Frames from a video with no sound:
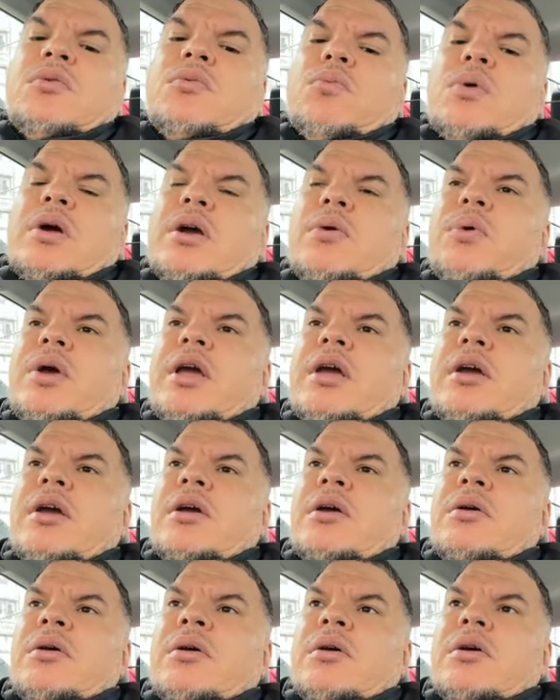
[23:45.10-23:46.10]
where
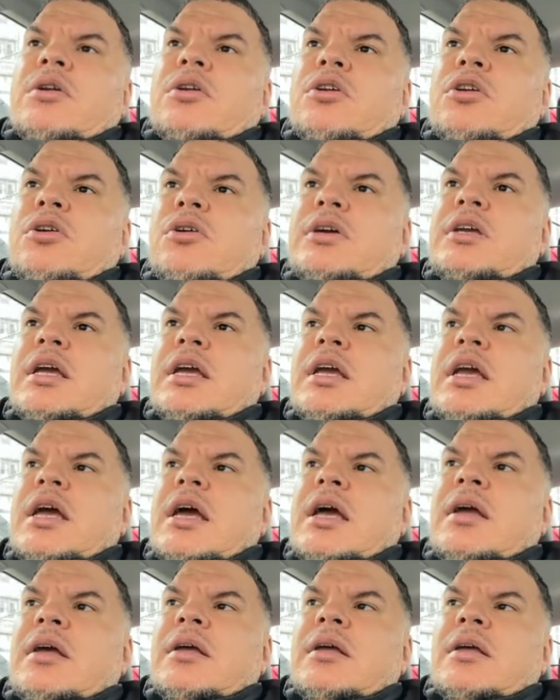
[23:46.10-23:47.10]
we're looking
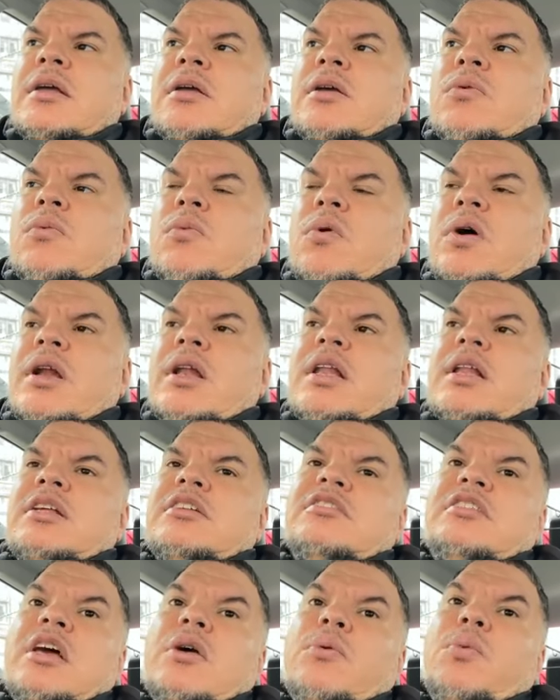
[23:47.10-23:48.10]
at what it
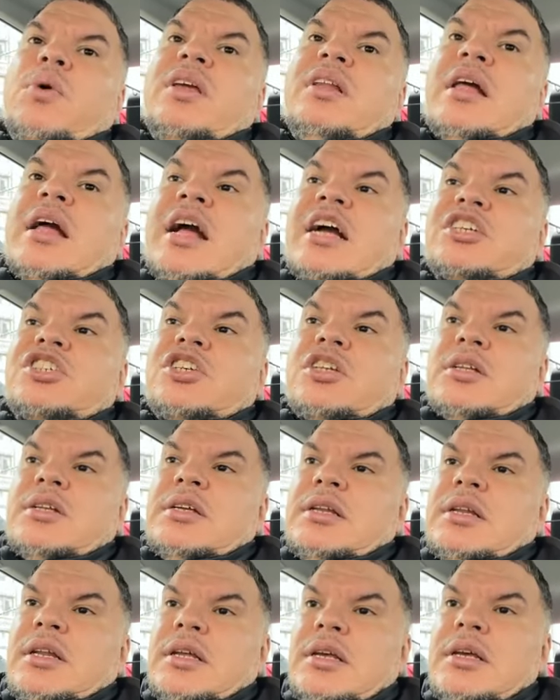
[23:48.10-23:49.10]
is that we
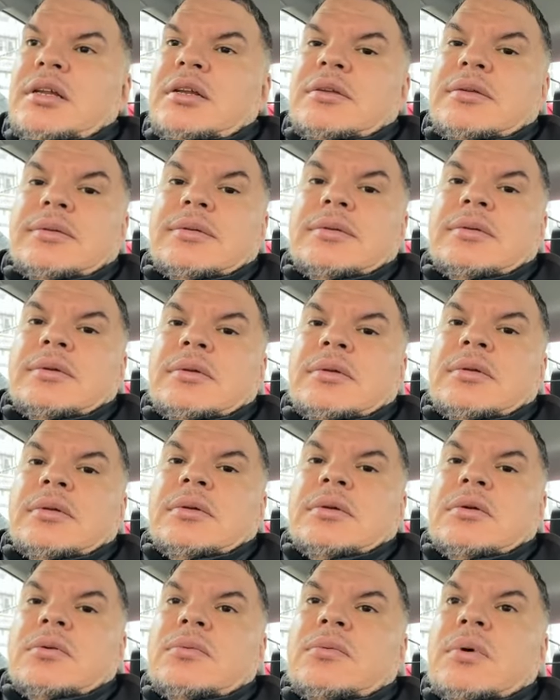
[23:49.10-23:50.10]
actually need.
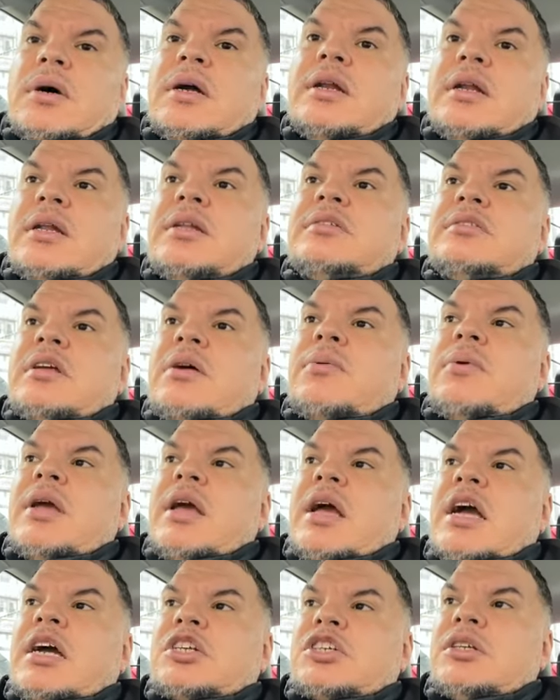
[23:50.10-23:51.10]
What it is that we
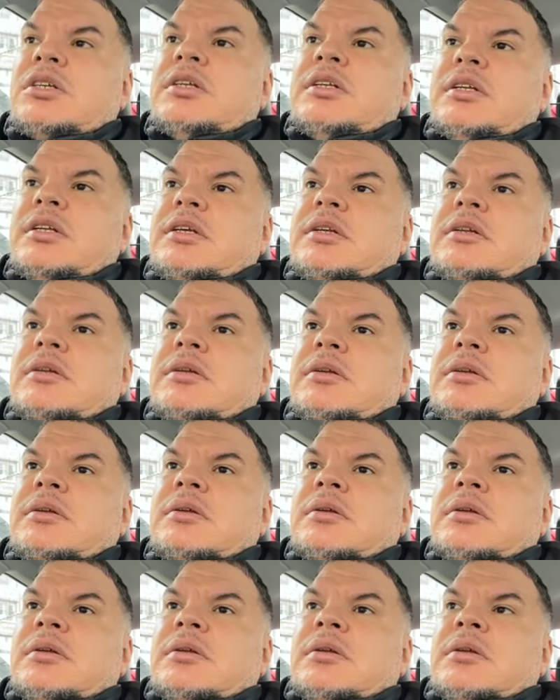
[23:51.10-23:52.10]
actually need.
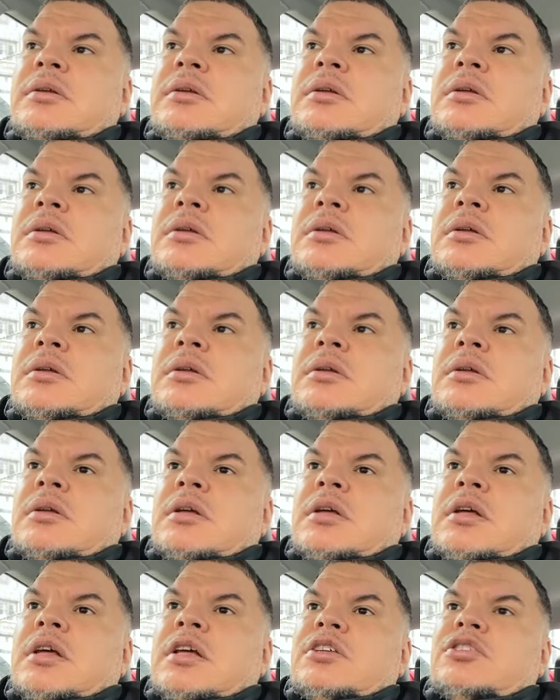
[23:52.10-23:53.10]

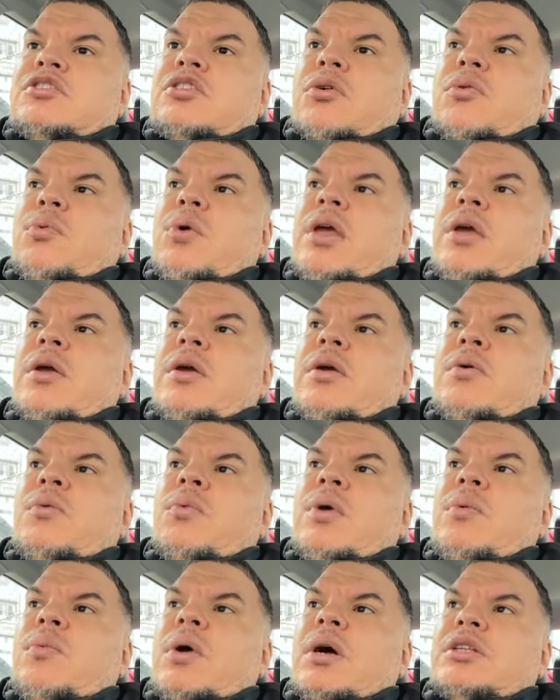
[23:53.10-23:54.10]
And so we
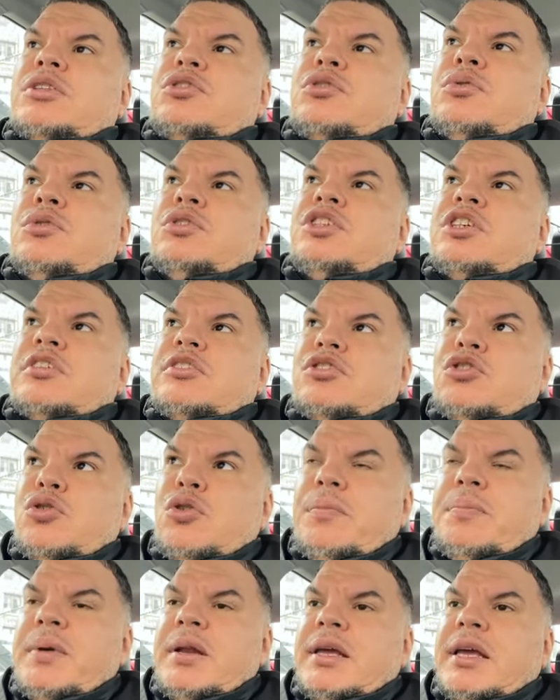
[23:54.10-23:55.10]
want to just
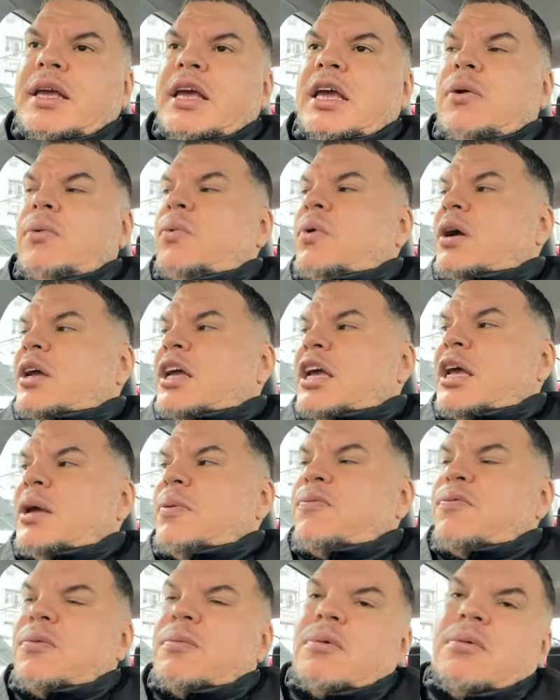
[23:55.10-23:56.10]
duplicate what
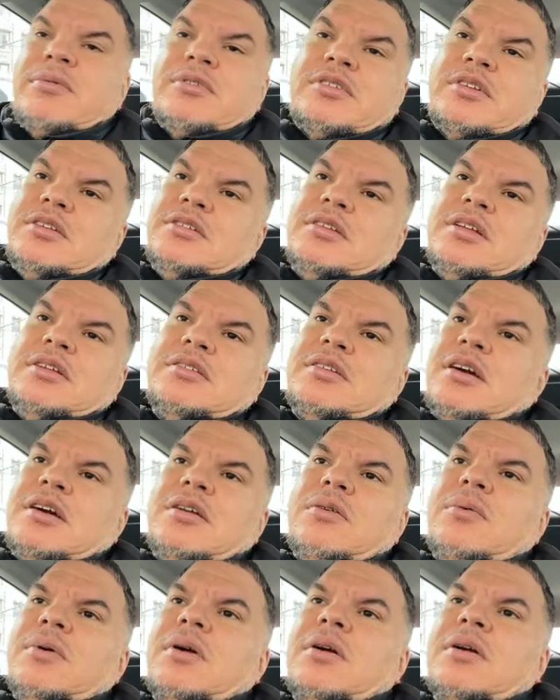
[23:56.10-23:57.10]
came from overseas. That's not
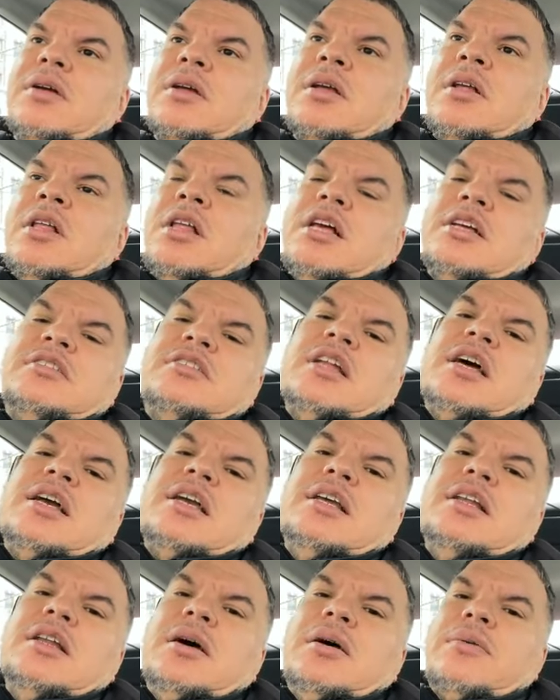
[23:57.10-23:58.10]
going to work. It's
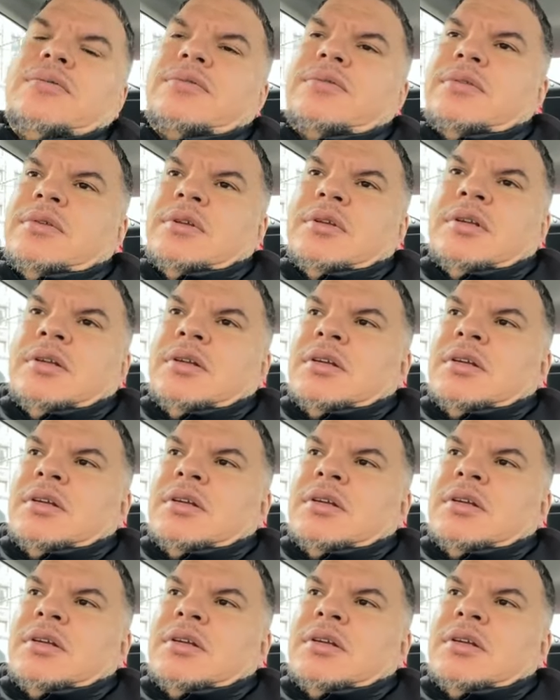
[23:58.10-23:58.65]
not enough.